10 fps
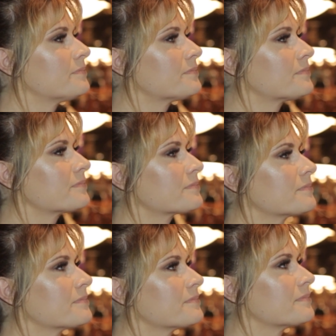
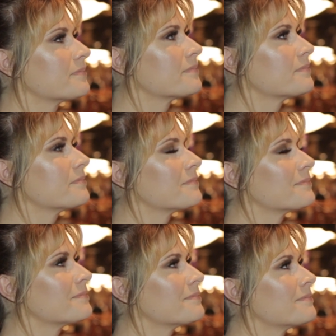
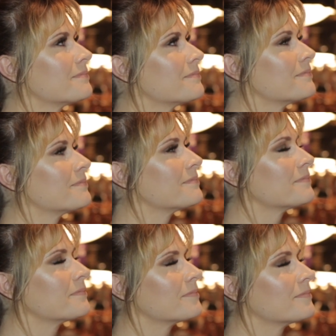
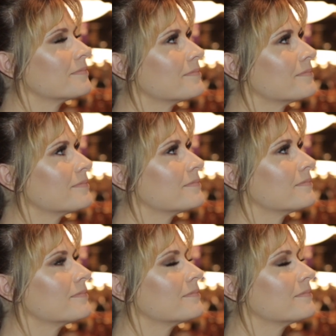The person shown says nothing.